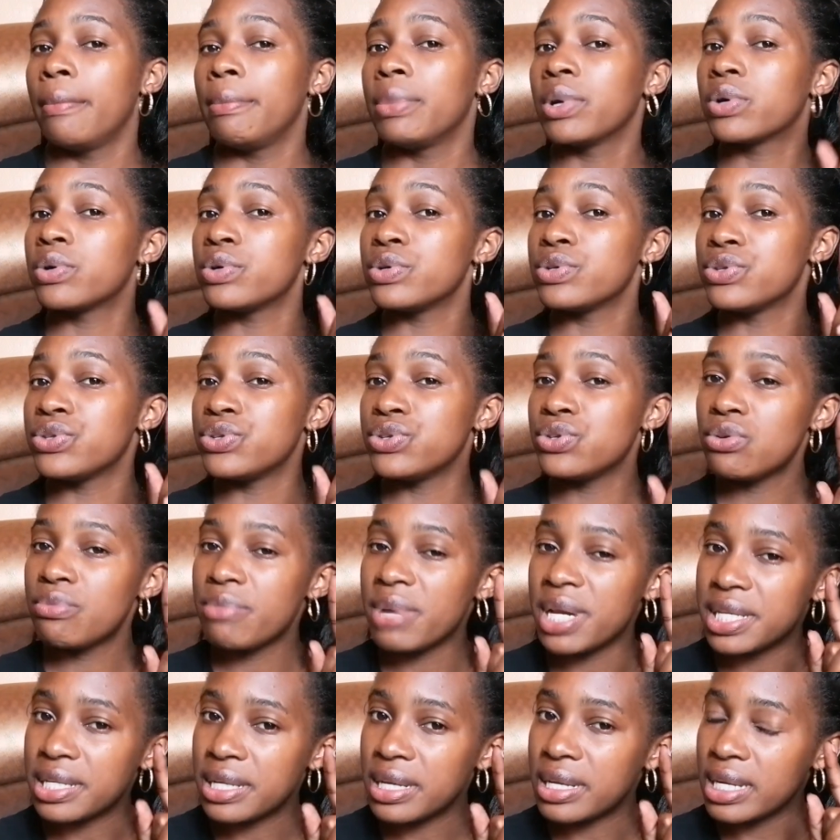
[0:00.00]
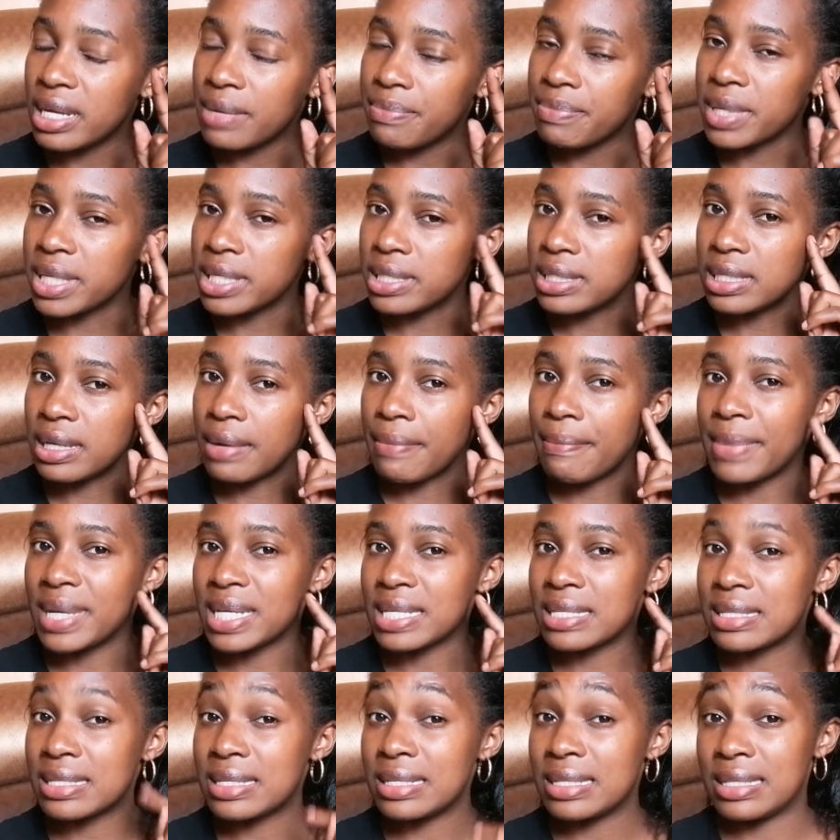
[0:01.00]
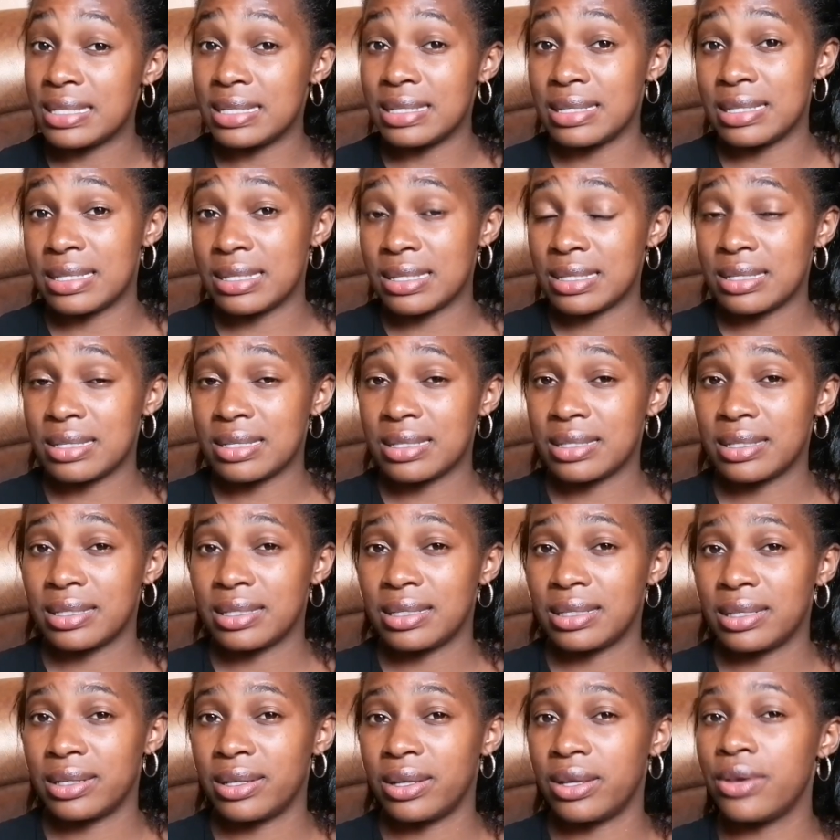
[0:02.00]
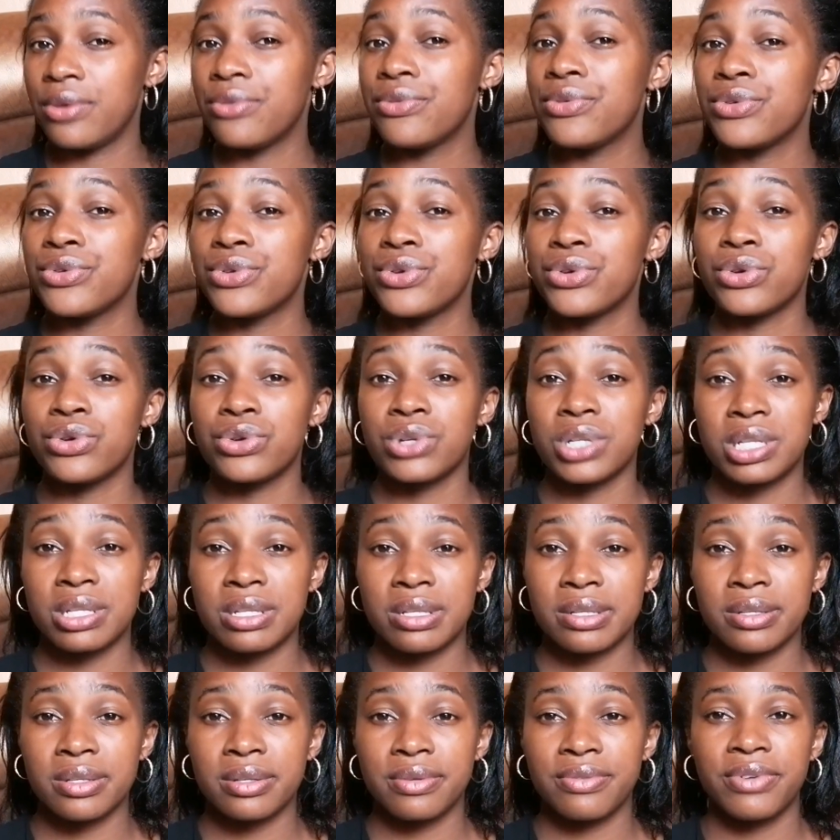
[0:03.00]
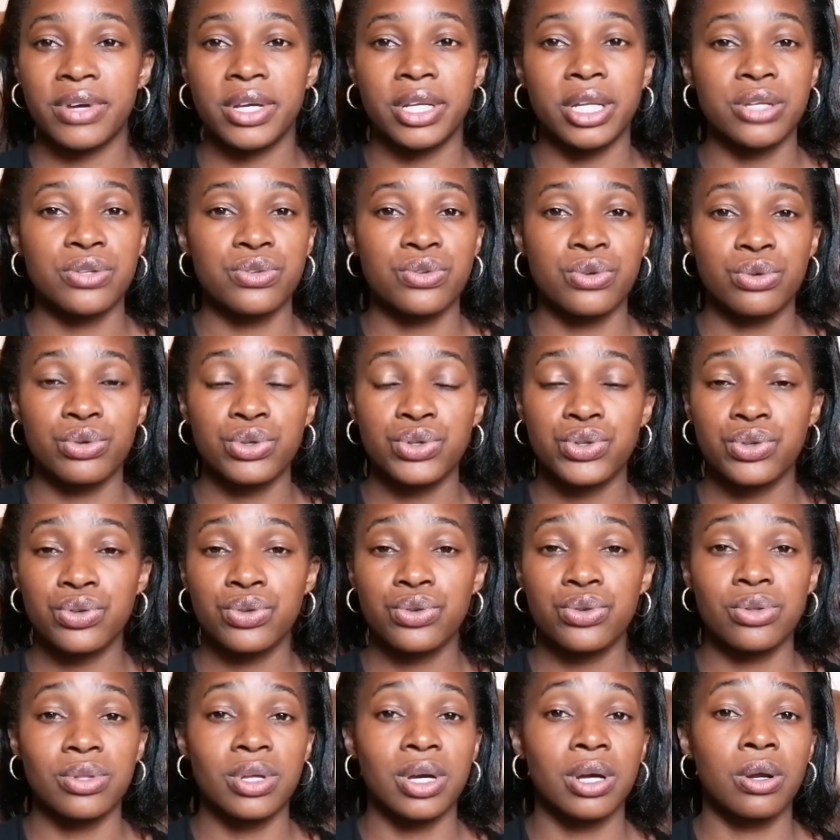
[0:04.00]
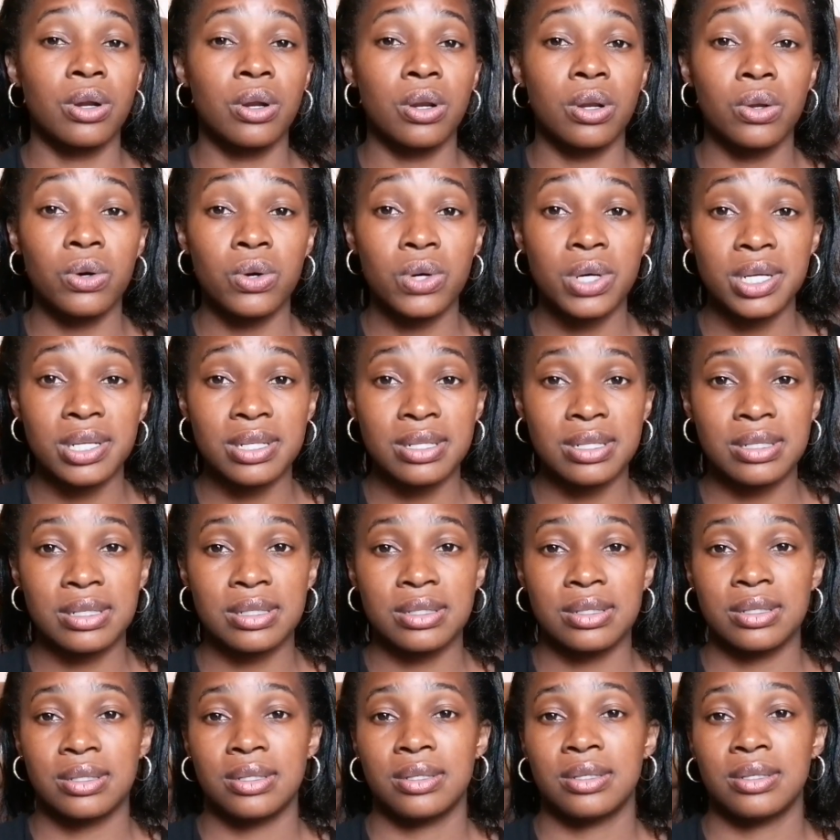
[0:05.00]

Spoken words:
Because you might end up getting mastitis if you do not find a solution to the clogged